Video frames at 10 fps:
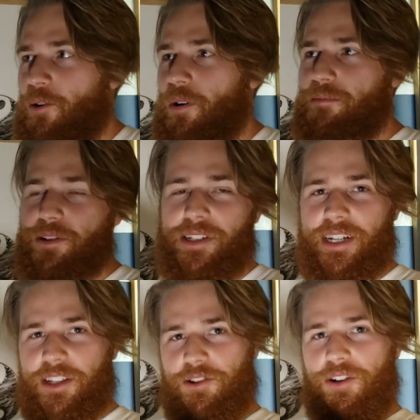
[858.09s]
one person
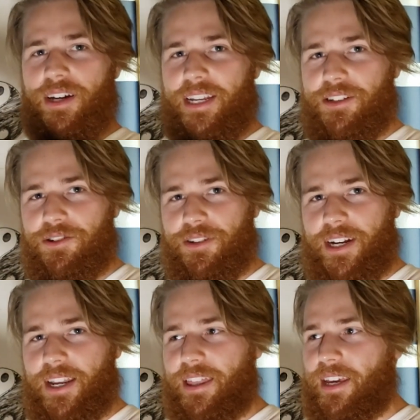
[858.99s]
can look at a certain
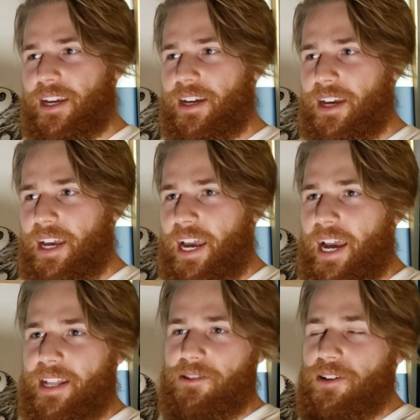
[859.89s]
kind of thing
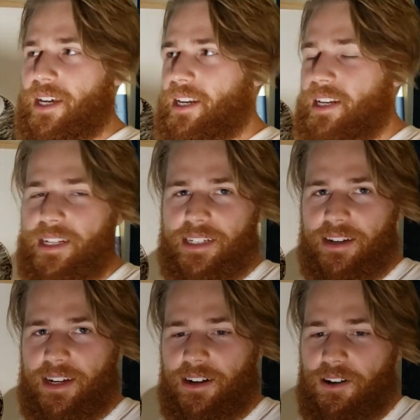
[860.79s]
and look at it as like,